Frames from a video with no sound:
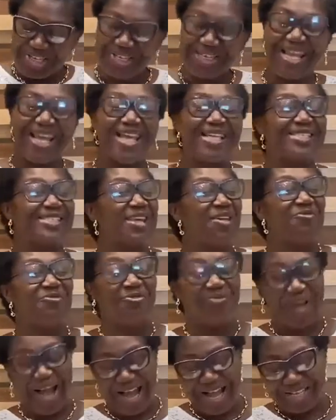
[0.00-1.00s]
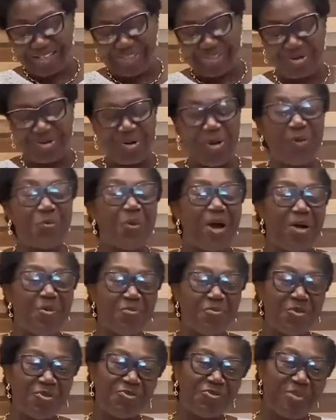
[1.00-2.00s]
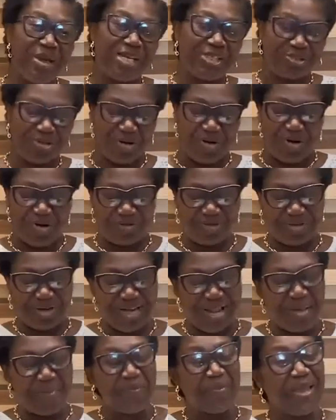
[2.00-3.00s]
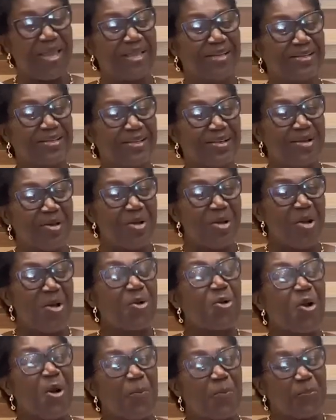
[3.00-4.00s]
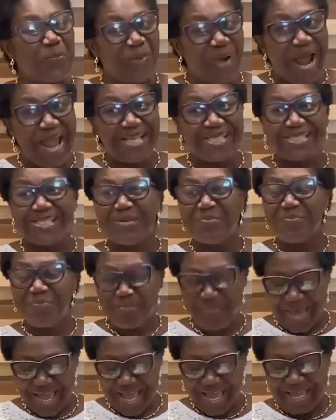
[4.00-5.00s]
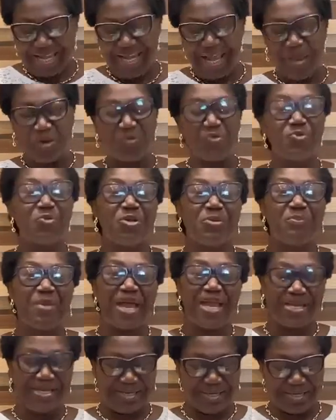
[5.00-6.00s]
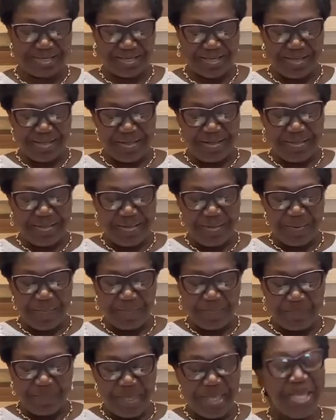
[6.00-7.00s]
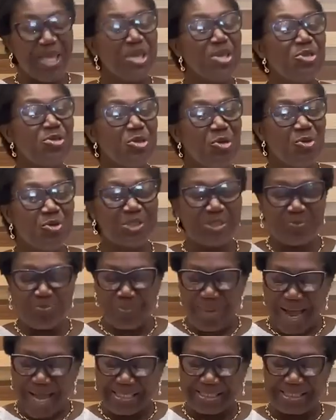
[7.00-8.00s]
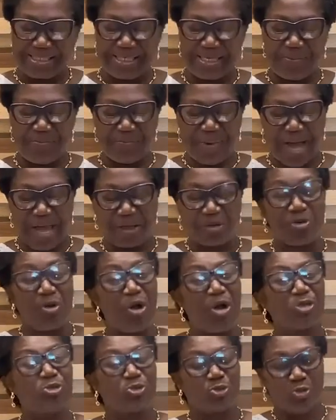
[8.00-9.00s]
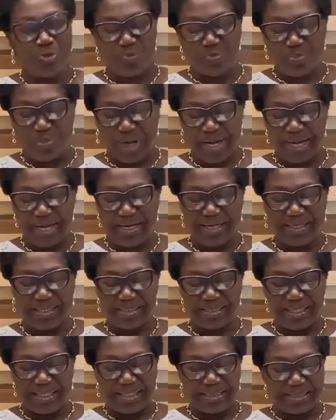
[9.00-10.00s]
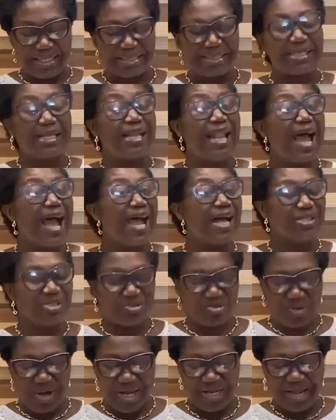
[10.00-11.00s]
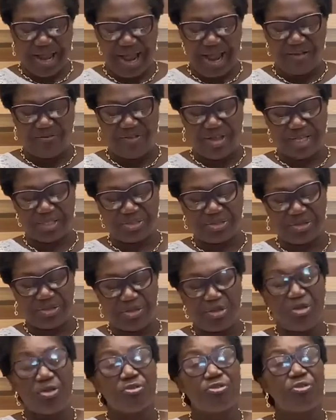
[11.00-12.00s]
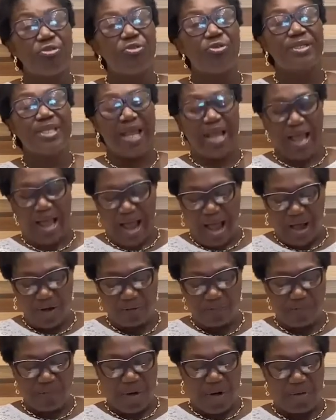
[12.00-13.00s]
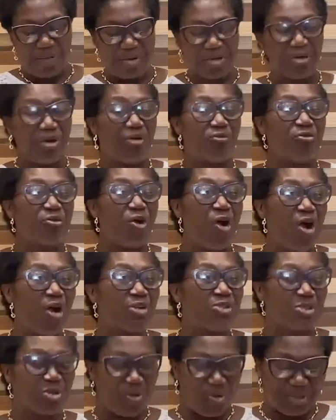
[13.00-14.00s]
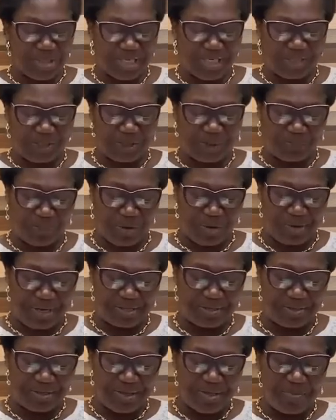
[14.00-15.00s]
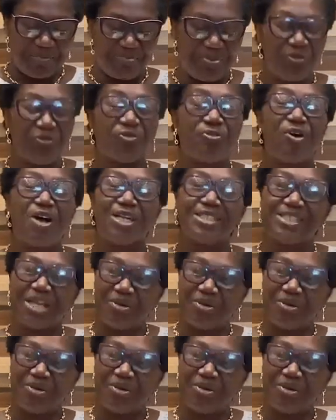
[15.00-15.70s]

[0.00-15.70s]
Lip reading: is a vast global movement of laymen comprising men and women being used mightily by God to bring this last great harvest through the outpouring of God's Holy Spirit before the